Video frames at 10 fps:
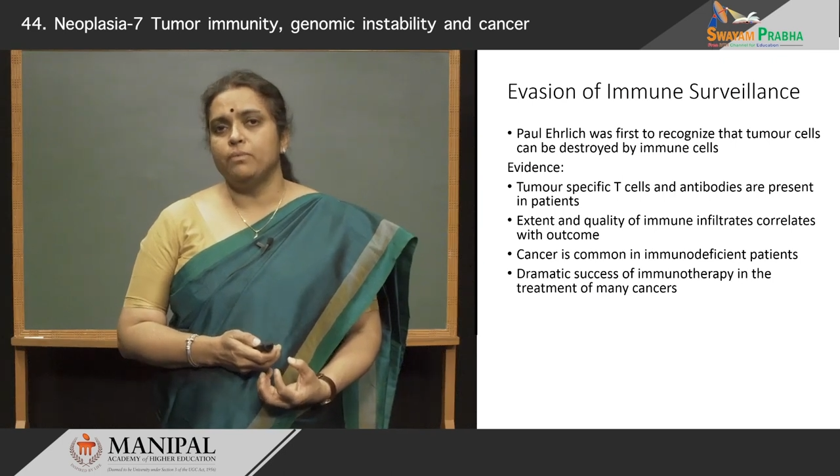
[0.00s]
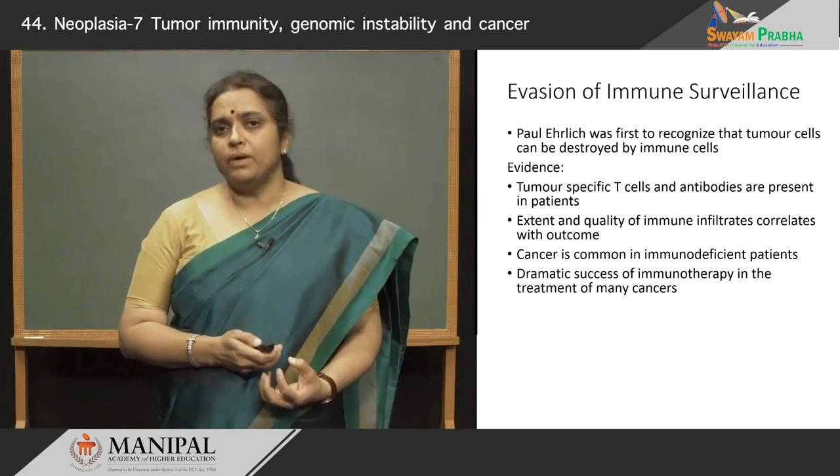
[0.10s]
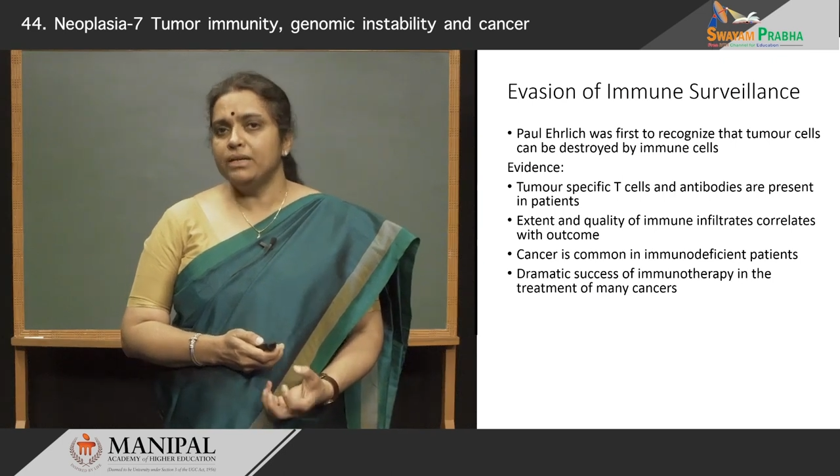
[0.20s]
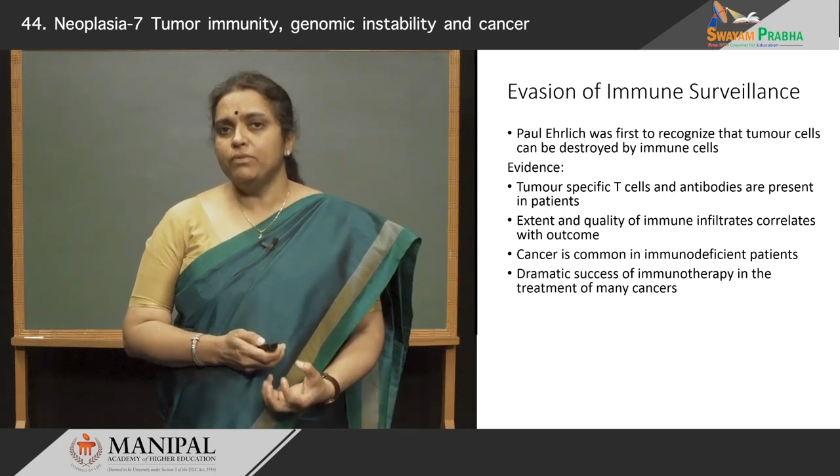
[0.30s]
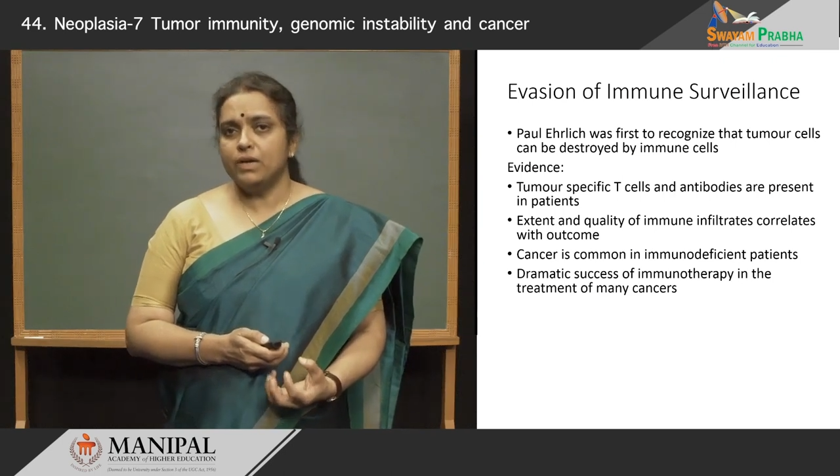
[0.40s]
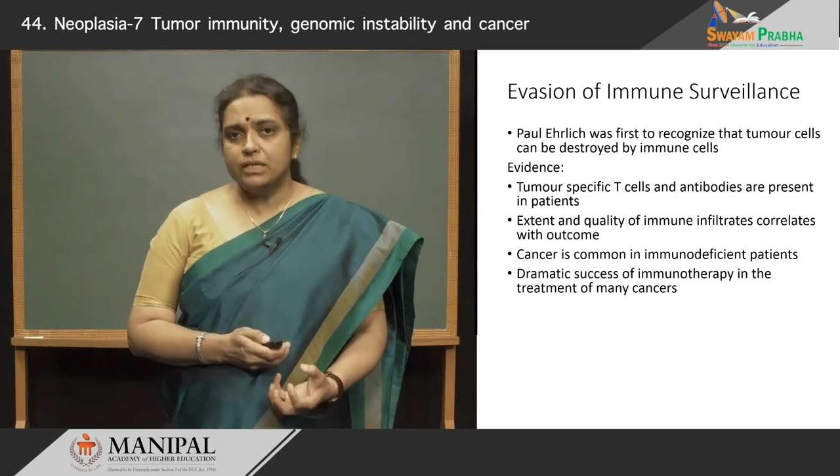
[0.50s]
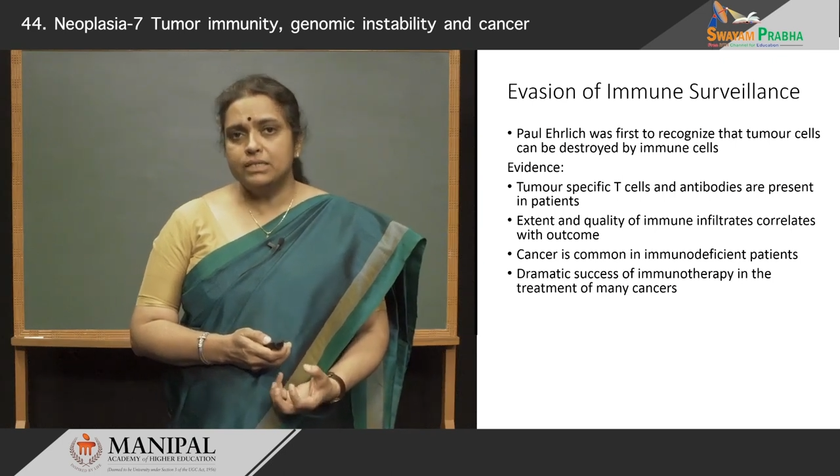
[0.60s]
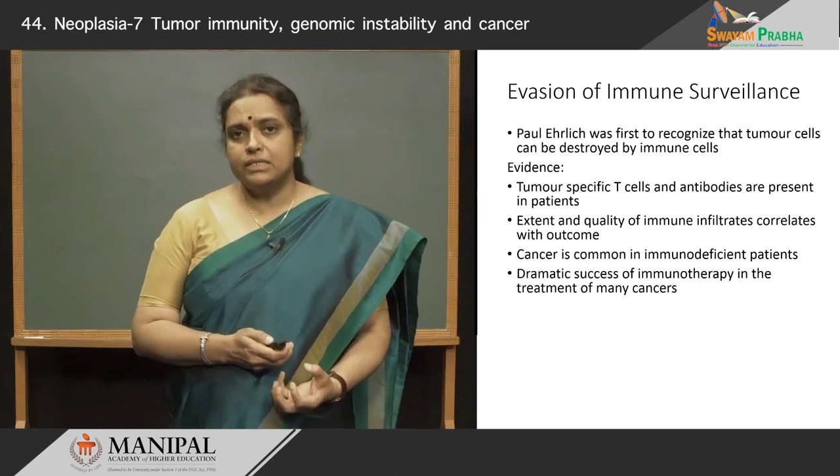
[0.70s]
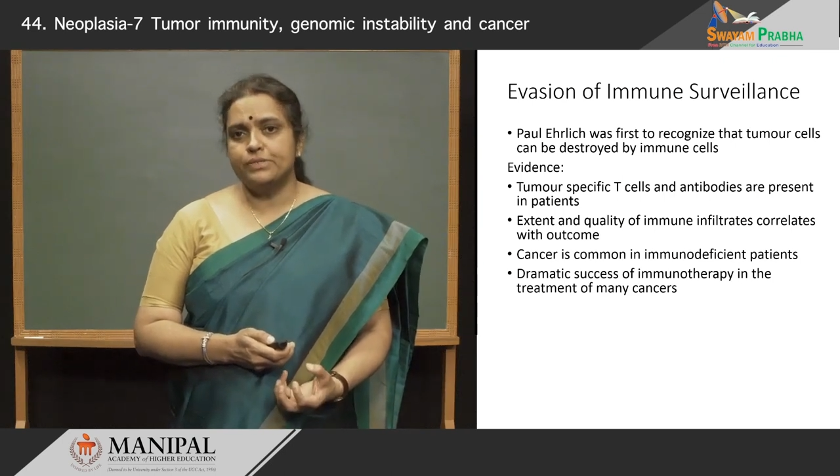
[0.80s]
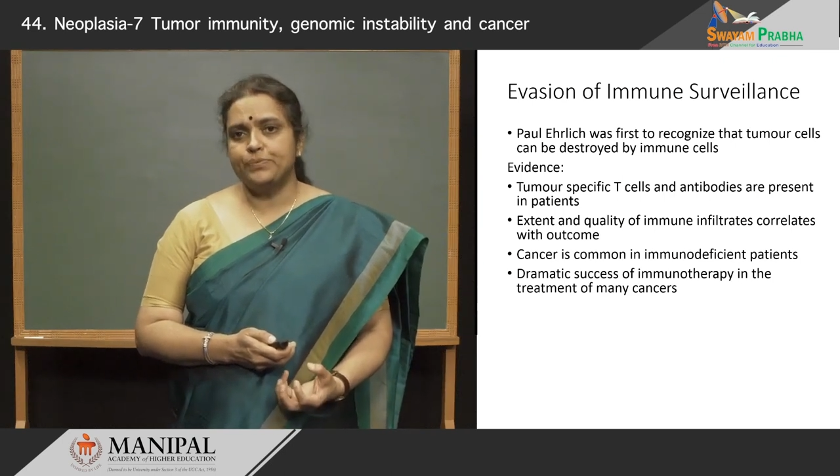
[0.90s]
one
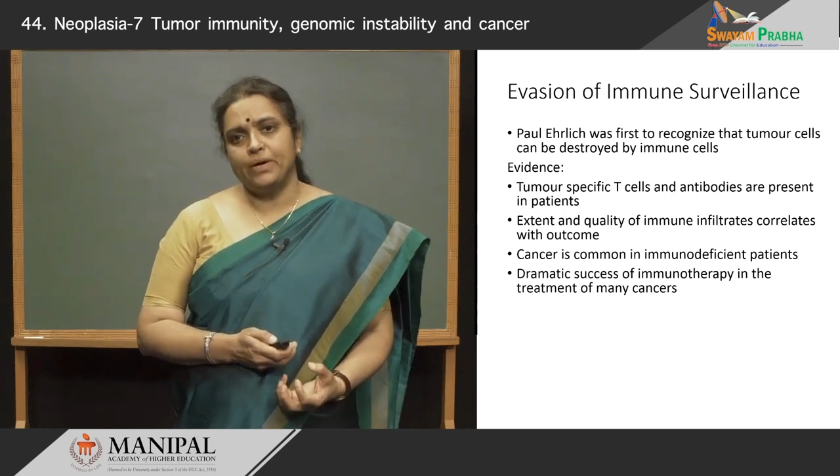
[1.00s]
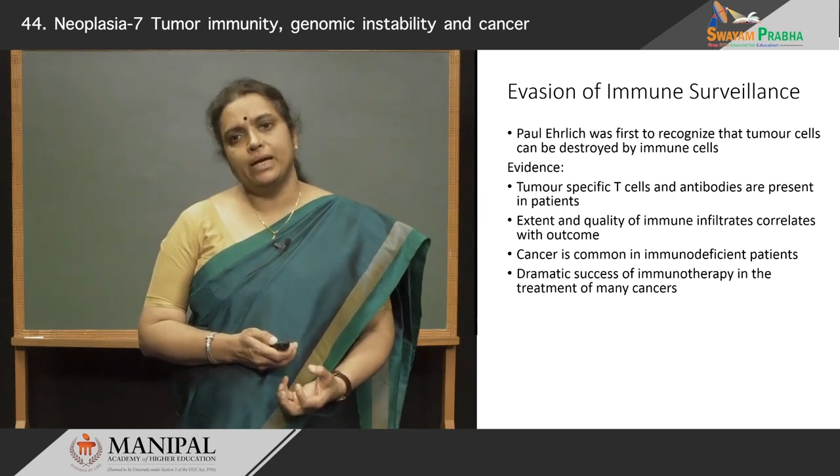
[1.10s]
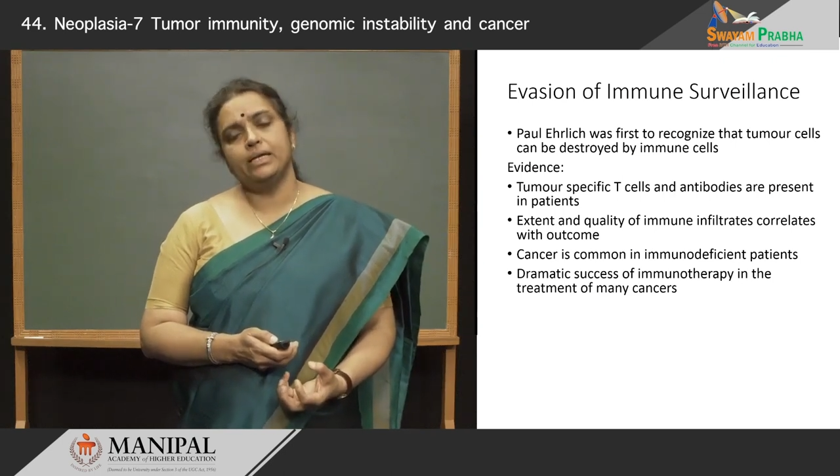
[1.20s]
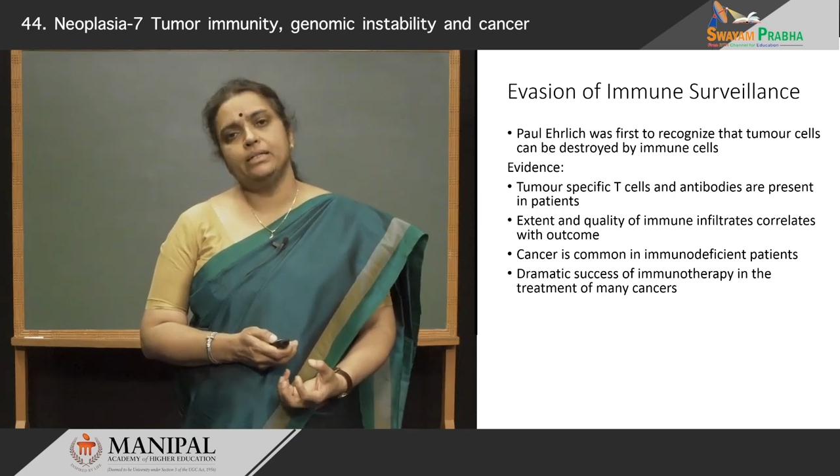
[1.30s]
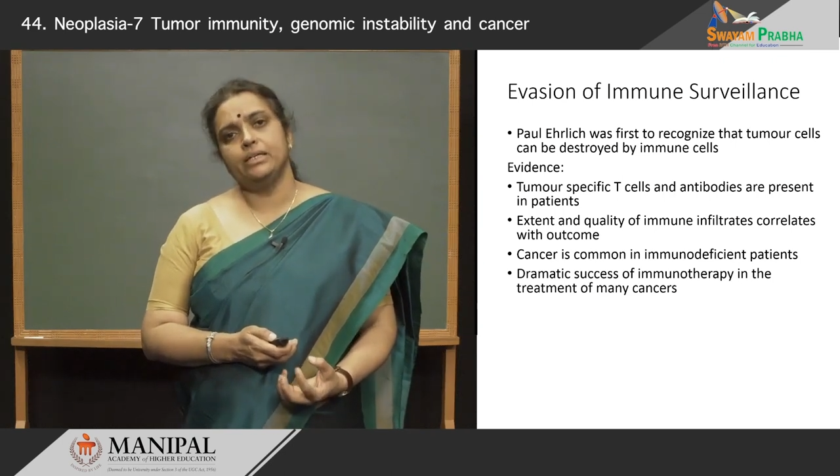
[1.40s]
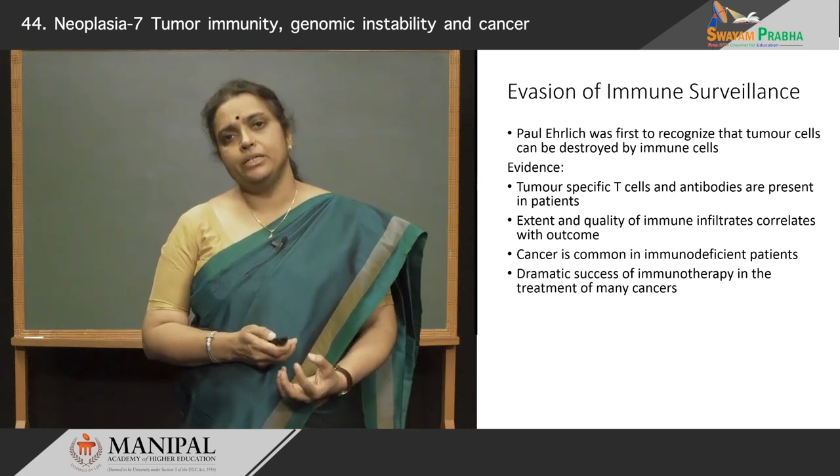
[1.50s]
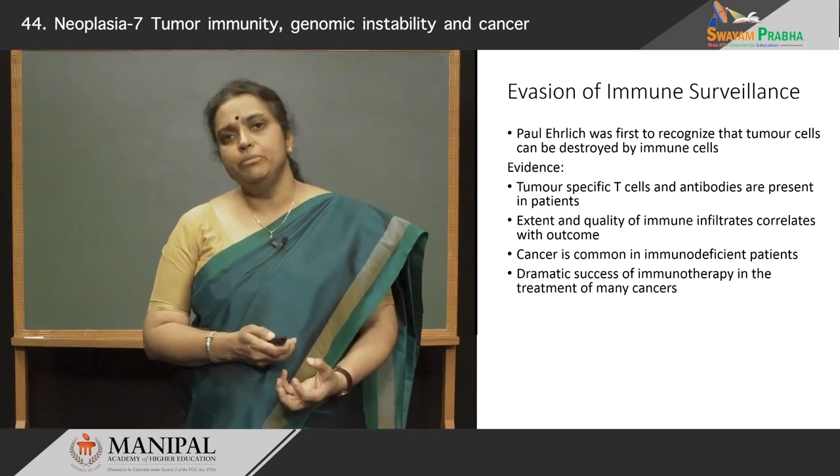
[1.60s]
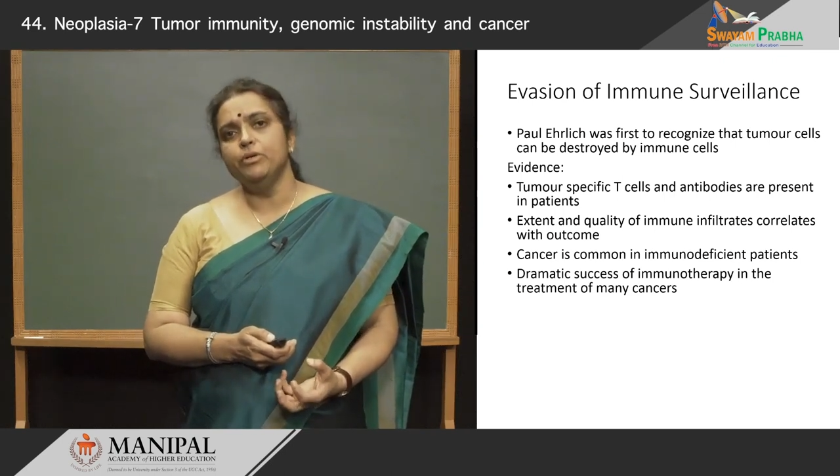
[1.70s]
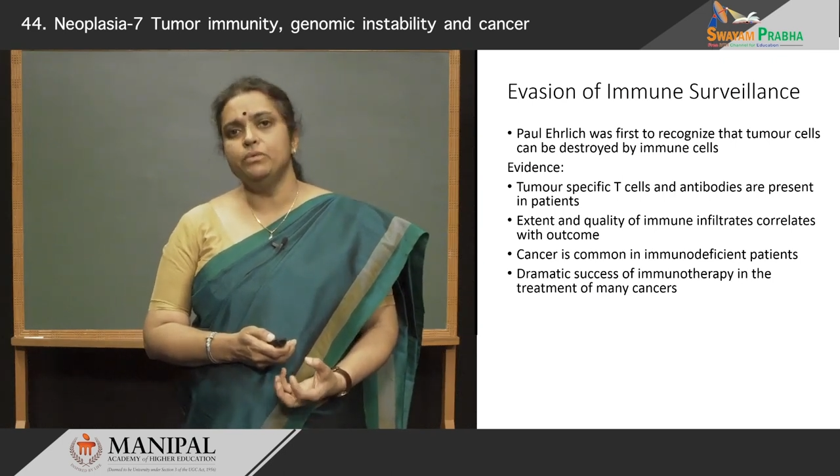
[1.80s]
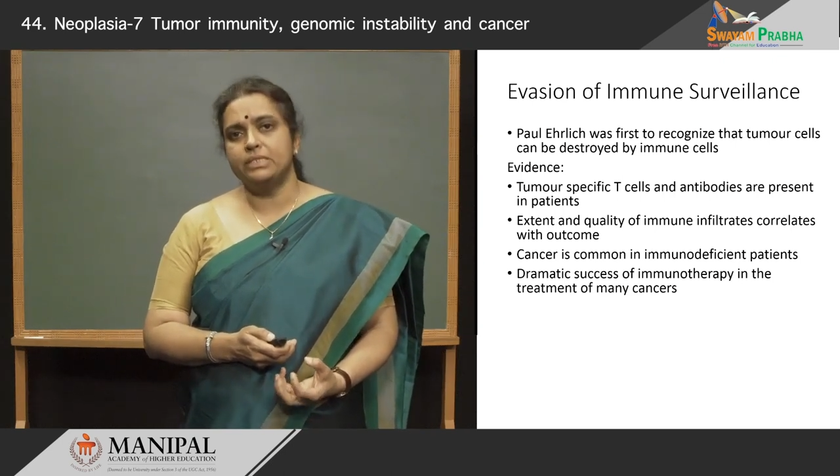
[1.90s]
wonders why the
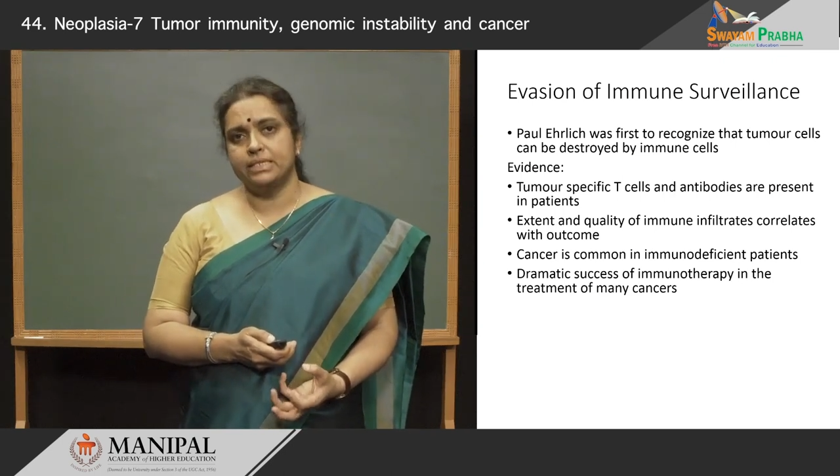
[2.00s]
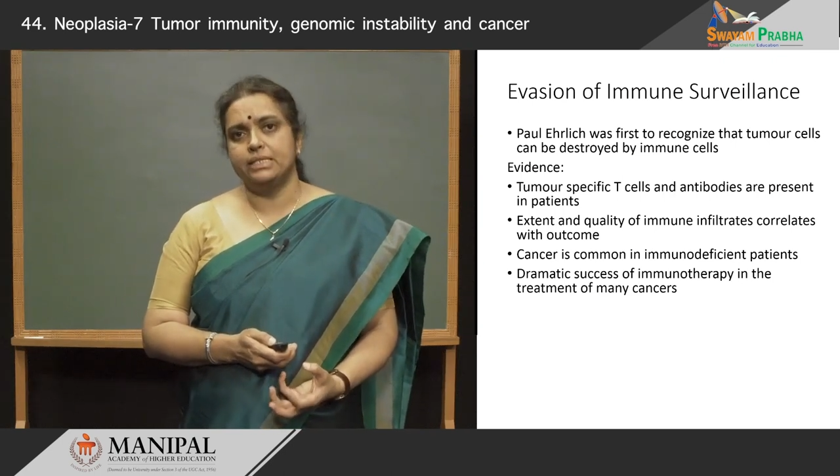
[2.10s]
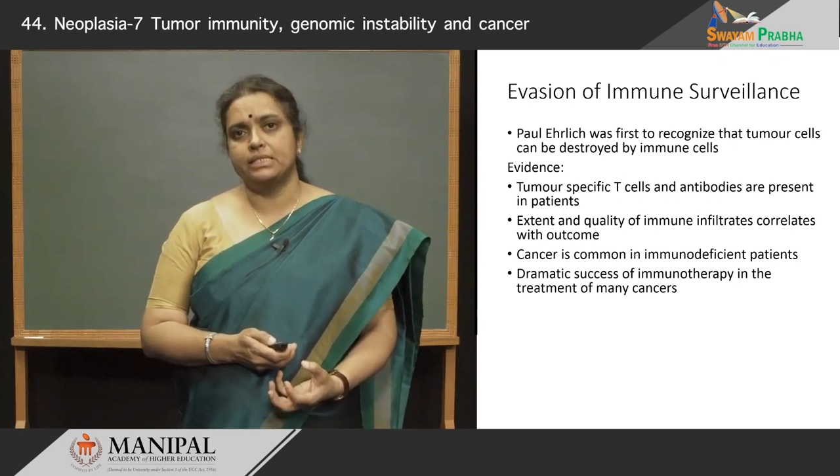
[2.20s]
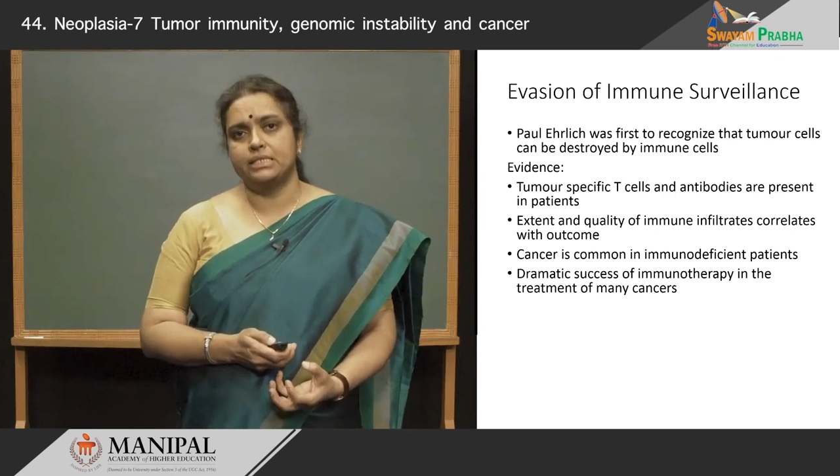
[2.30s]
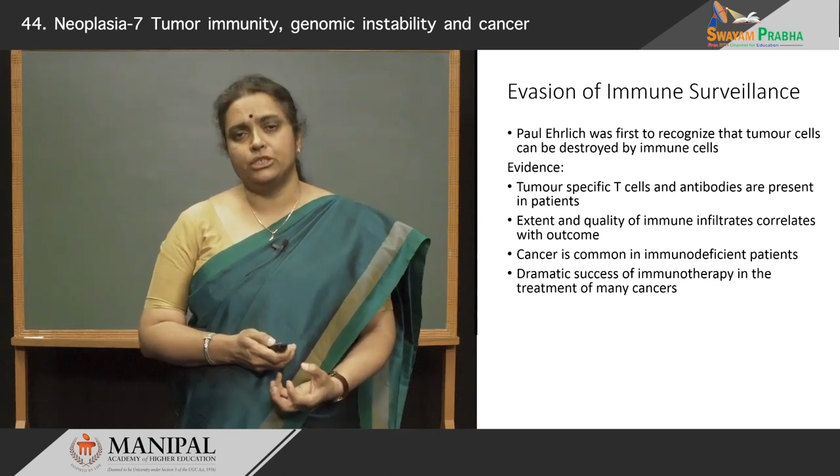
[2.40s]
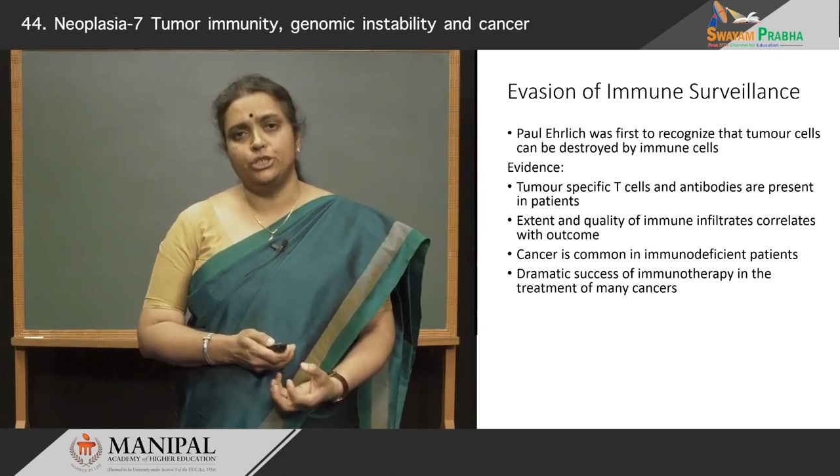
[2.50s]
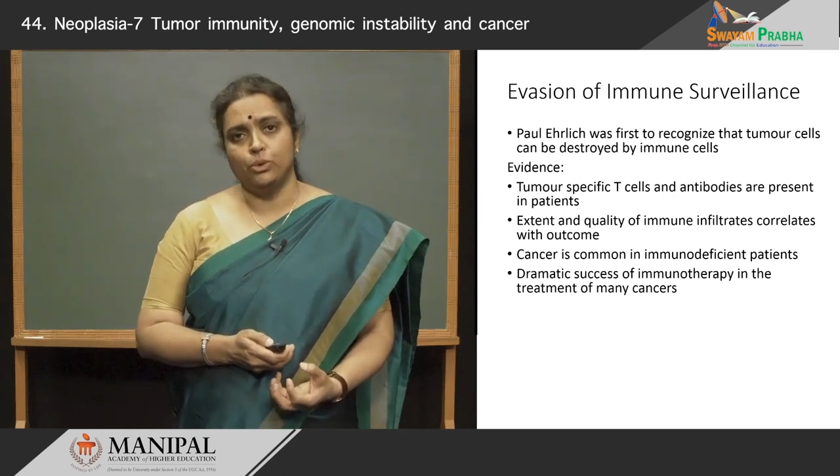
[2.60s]
immune cells